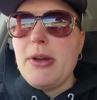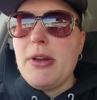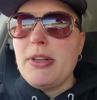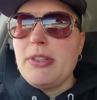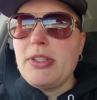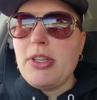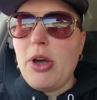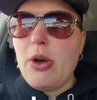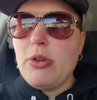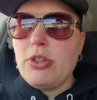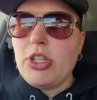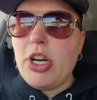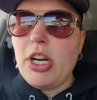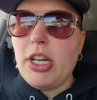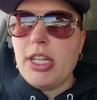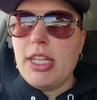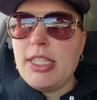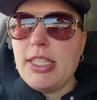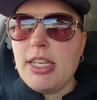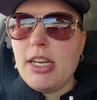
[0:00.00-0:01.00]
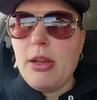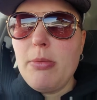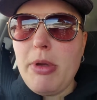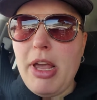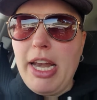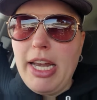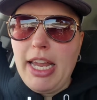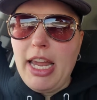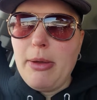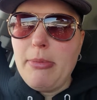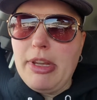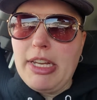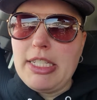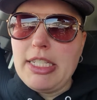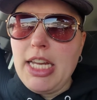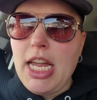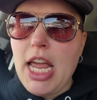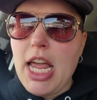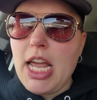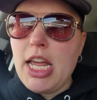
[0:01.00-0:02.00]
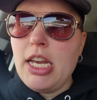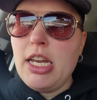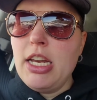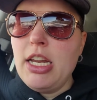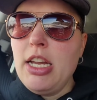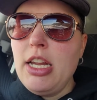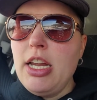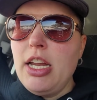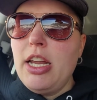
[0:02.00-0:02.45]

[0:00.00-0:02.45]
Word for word: So Charlie's team had a game at 10.